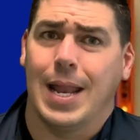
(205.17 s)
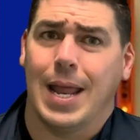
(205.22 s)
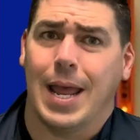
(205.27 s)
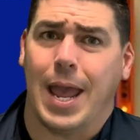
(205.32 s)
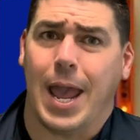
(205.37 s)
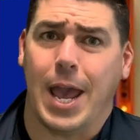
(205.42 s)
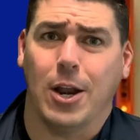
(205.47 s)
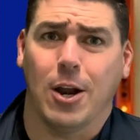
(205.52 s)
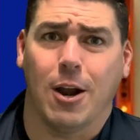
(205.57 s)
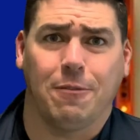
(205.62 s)

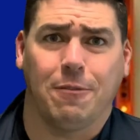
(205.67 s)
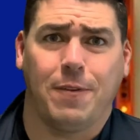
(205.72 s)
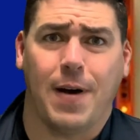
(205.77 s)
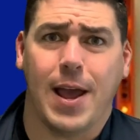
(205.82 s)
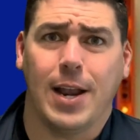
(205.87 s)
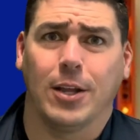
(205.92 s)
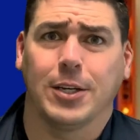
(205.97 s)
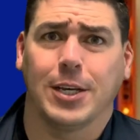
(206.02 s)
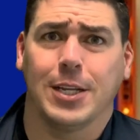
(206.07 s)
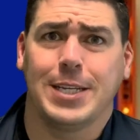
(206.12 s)
And our
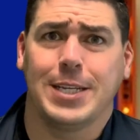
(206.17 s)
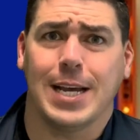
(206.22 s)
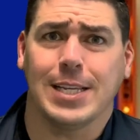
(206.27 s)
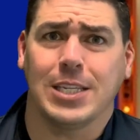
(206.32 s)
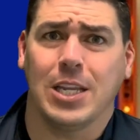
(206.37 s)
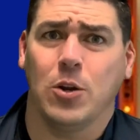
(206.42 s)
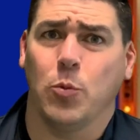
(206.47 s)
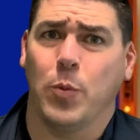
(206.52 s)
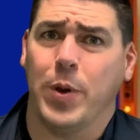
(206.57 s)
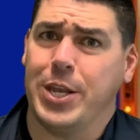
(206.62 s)
final
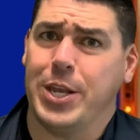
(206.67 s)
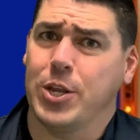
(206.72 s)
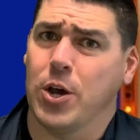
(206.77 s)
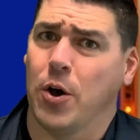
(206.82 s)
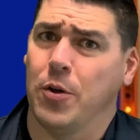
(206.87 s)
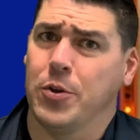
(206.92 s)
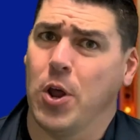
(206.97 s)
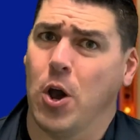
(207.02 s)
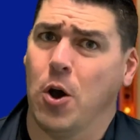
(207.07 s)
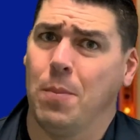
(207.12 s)
contestant, we
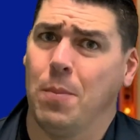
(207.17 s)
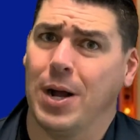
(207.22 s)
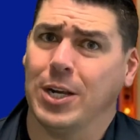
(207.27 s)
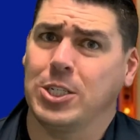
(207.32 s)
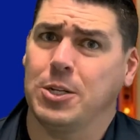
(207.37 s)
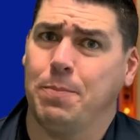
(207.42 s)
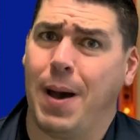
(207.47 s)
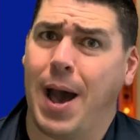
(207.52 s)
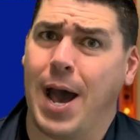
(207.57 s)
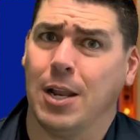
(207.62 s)
don't know much
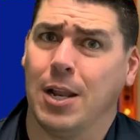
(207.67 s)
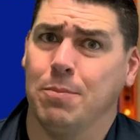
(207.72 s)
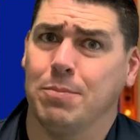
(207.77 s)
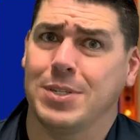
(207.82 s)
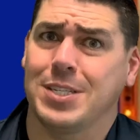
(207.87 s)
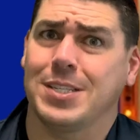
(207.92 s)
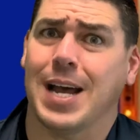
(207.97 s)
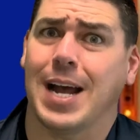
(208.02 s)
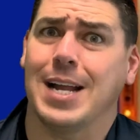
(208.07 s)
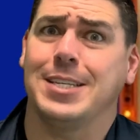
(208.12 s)
about him
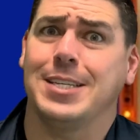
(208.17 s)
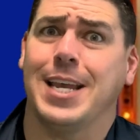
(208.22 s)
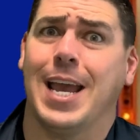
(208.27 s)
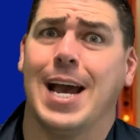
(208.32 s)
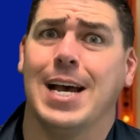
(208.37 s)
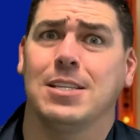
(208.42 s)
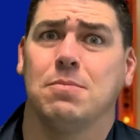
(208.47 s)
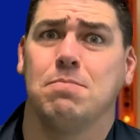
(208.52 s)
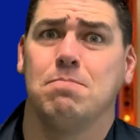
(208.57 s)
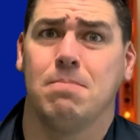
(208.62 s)
besides he
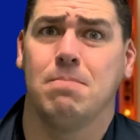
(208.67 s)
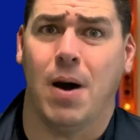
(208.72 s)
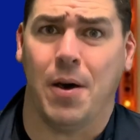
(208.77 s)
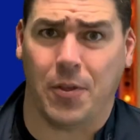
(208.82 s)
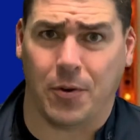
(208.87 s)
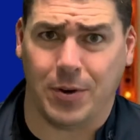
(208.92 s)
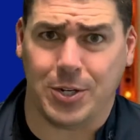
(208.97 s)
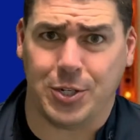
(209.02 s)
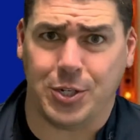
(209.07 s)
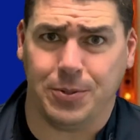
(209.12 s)
has
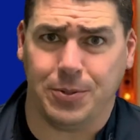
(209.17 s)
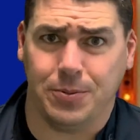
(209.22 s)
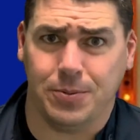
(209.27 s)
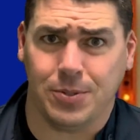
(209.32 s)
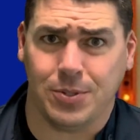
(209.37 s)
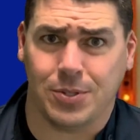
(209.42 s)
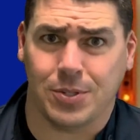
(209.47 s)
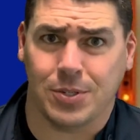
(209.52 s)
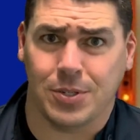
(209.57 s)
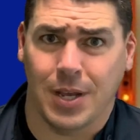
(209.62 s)
mother
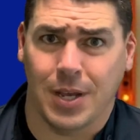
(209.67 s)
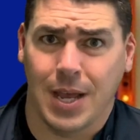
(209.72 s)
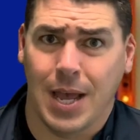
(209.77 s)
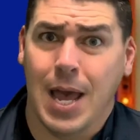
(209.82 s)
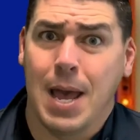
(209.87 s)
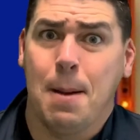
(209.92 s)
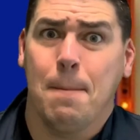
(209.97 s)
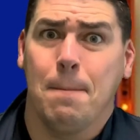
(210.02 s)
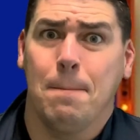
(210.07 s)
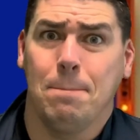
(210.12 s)
issues,
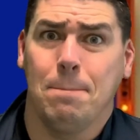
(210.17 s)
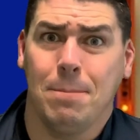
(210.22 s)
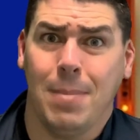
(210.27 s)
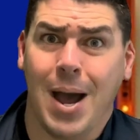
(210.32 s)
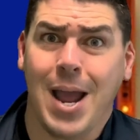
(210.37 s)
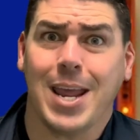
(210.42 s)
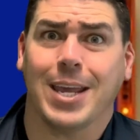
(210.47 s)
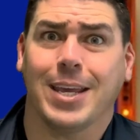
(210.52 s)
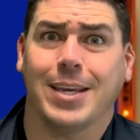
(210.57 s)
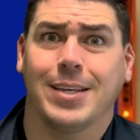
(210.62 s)

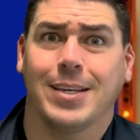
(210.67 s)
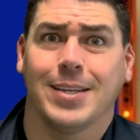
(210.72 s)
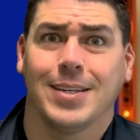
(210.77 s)
Mike.